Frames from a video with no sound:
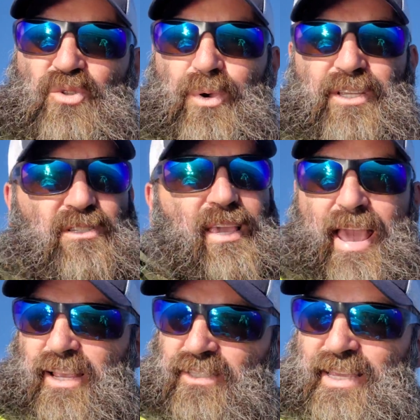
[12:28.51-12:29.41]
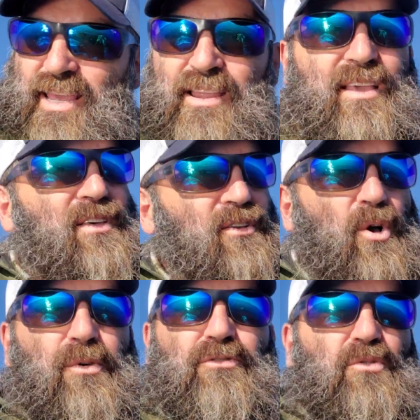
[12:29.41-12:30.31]
twist casting it,
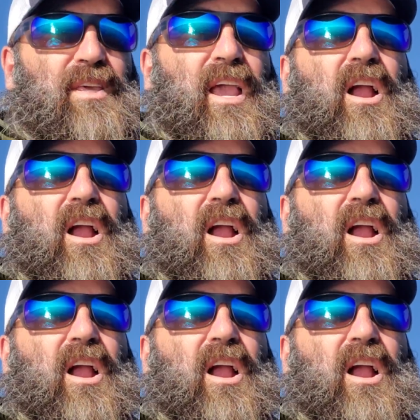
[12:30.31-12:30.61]
going through the